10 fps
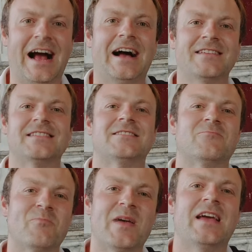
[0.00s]
as it
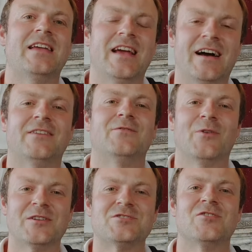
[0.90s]
may have
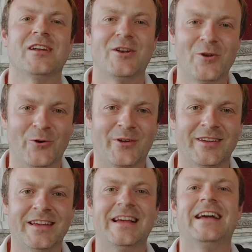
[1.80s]
originally looked
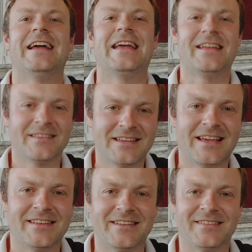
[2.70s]
in the
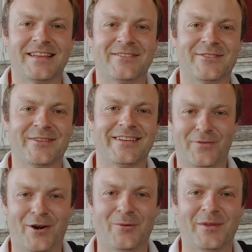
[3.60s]
18th century.
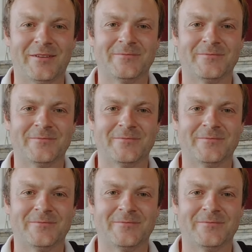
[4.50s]
Follow me.